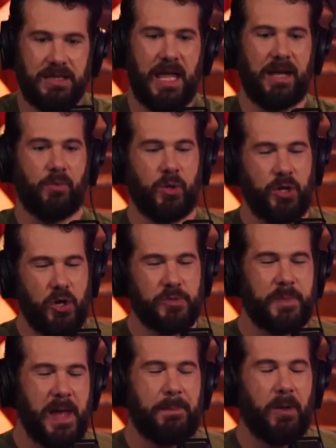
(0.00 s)
like, were those
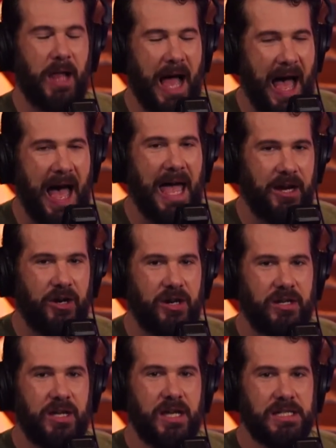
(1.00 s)
people
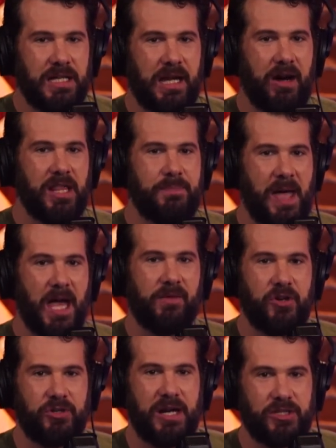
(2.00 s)
hired to carry the back of
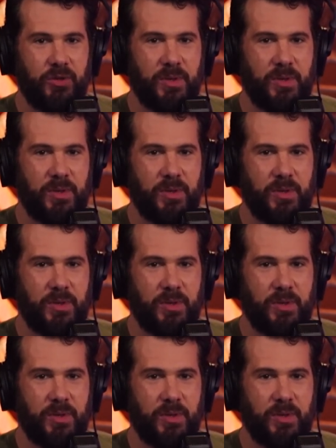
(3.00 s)
her dress,